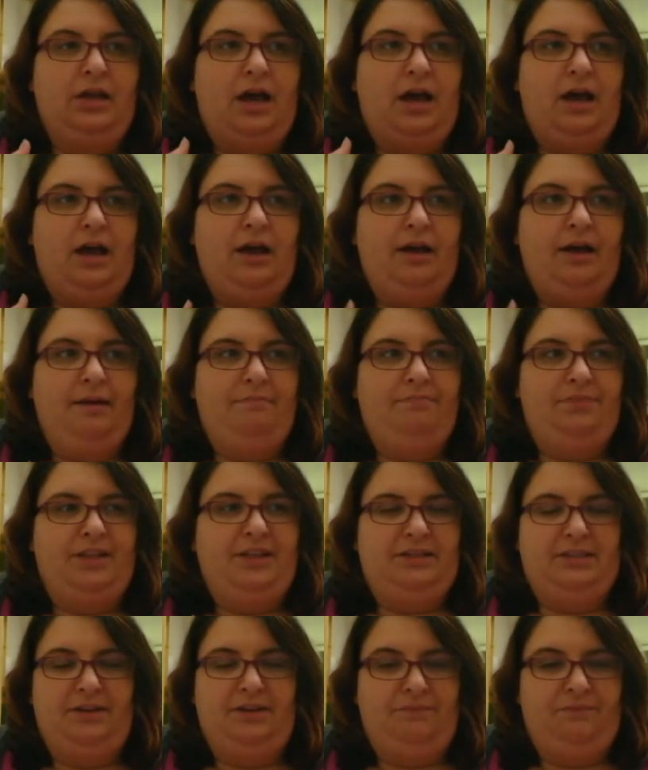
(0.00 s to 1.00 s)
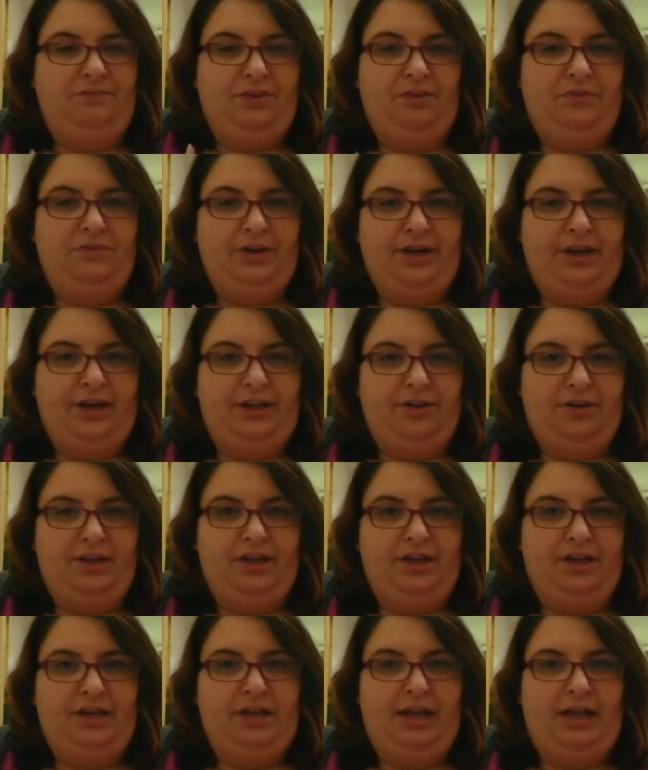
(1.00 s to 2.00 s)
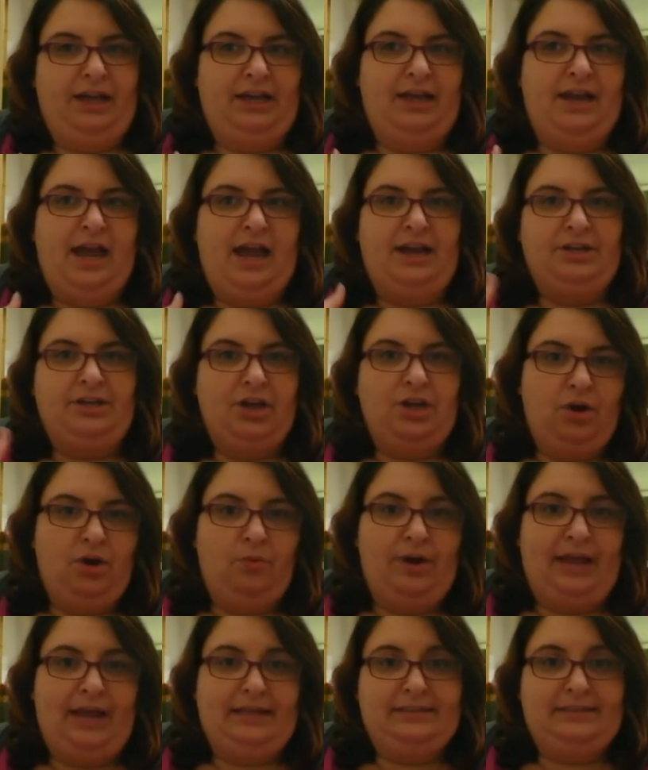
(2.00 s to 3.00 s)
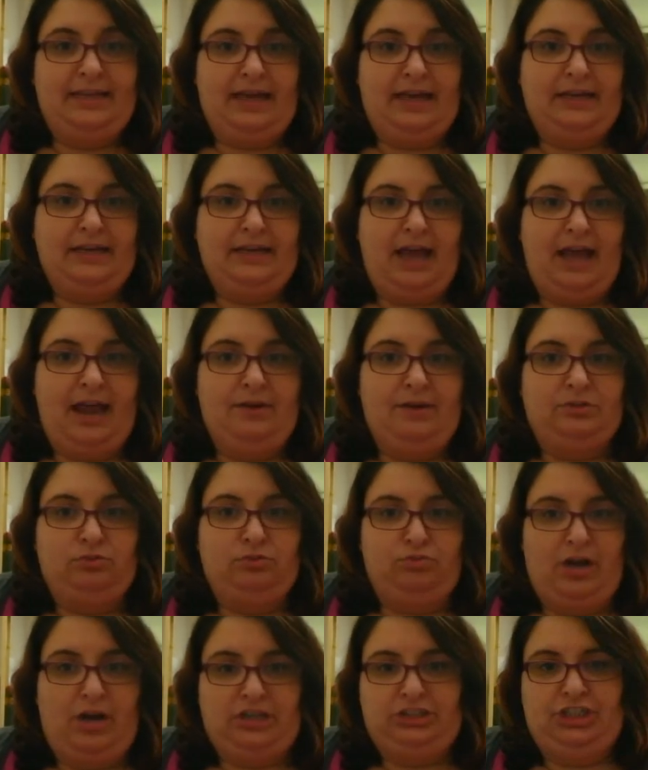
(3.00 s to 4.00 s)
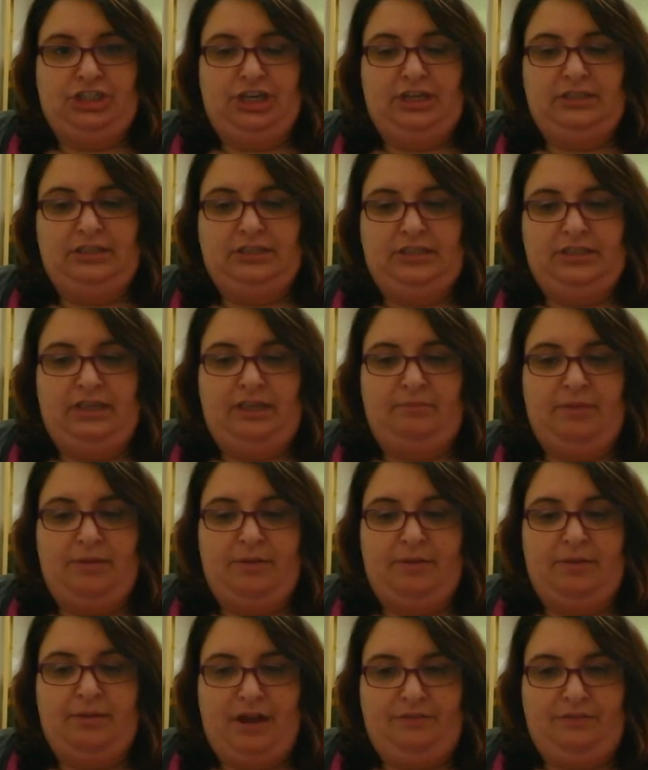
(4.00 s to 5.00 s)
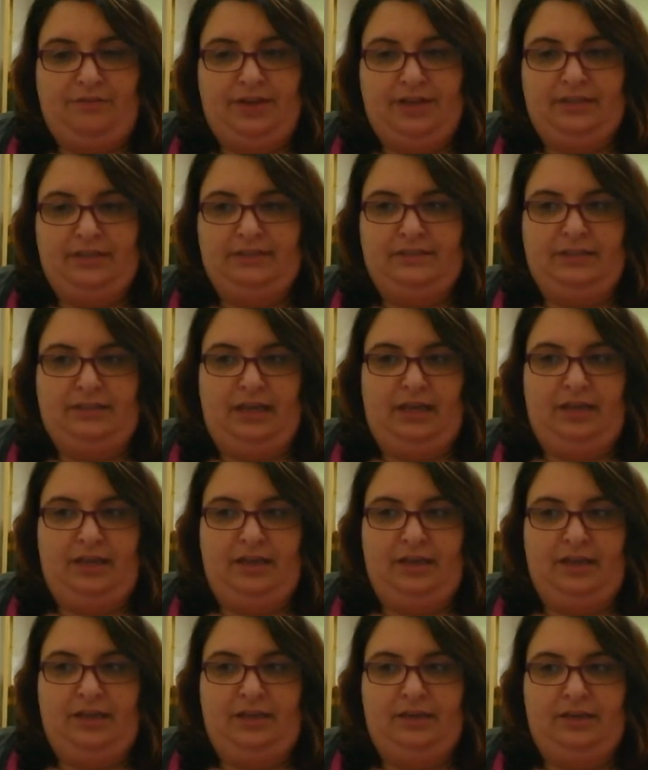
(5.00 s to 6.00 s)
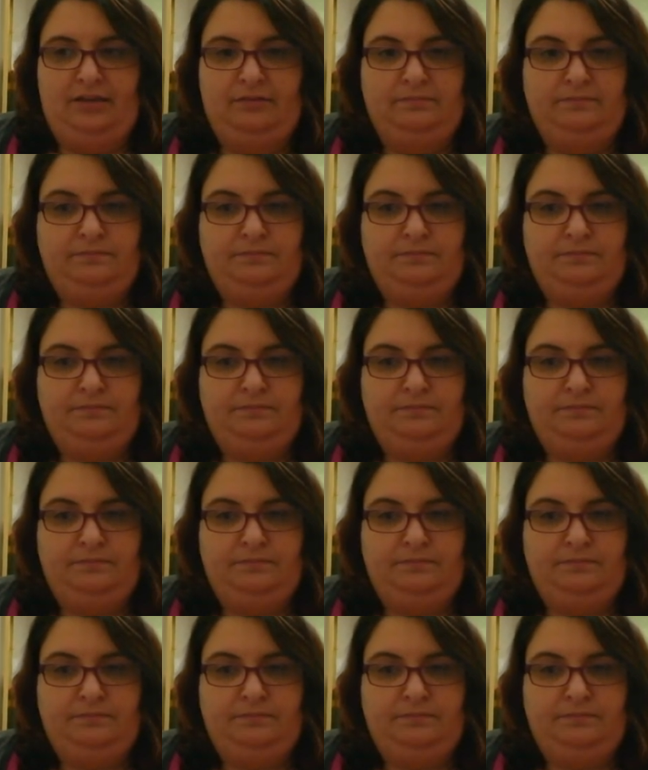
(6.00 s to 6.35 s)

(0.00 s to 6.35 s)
That didn't feel very good, and I know what I did. I was rushing to eat my breakfast, and